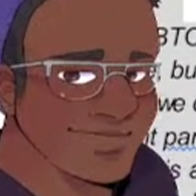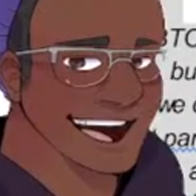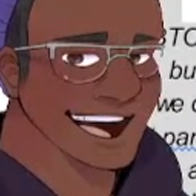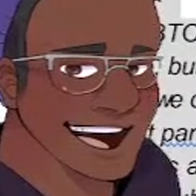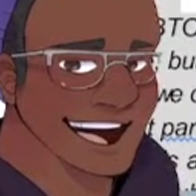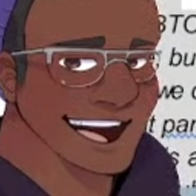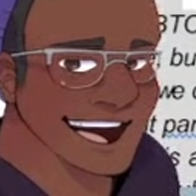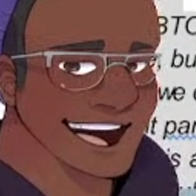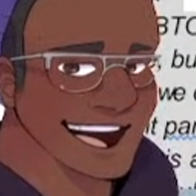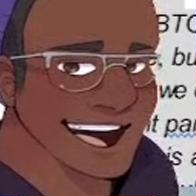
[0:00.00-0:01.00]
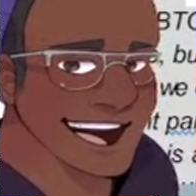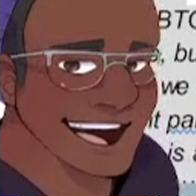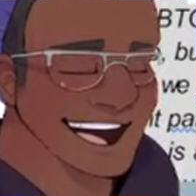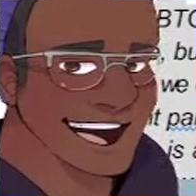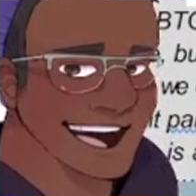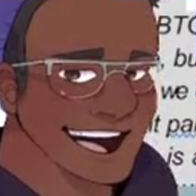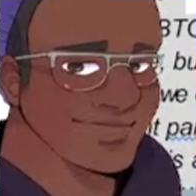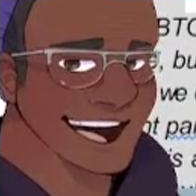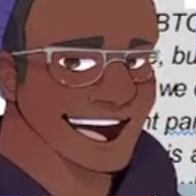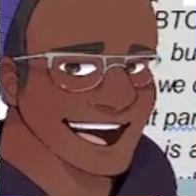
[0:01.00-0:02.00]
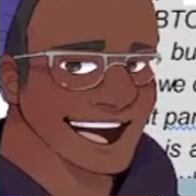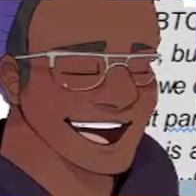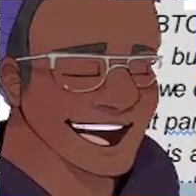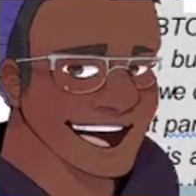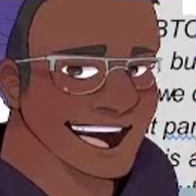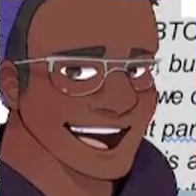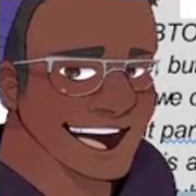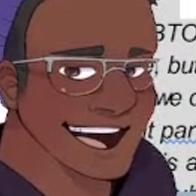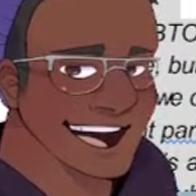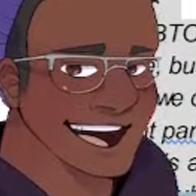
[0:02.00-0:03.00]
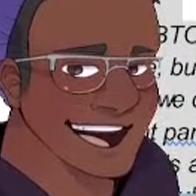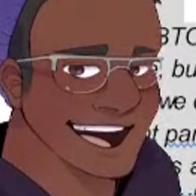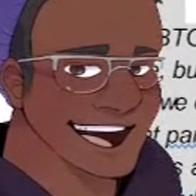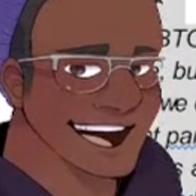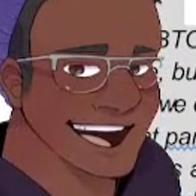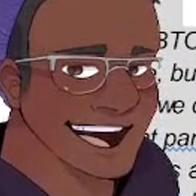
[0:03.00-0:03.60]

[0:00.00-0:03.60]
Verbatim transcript: Anyway, Bloom asked this question. Maybe it's a dumb question, but after critical mass,